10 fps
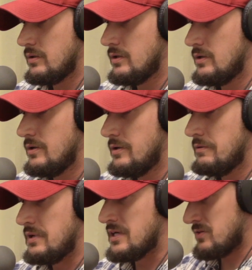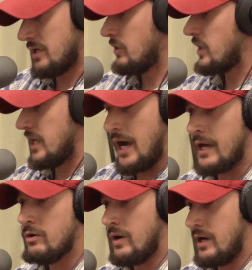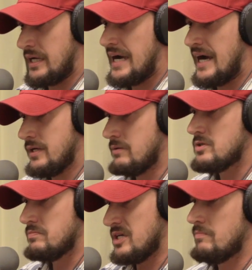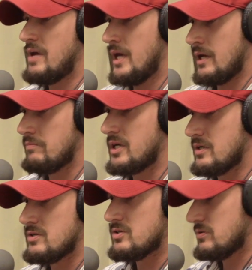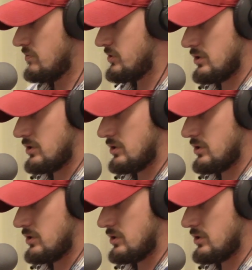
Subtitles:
And it's like, okay, I know how to guide him to be a man because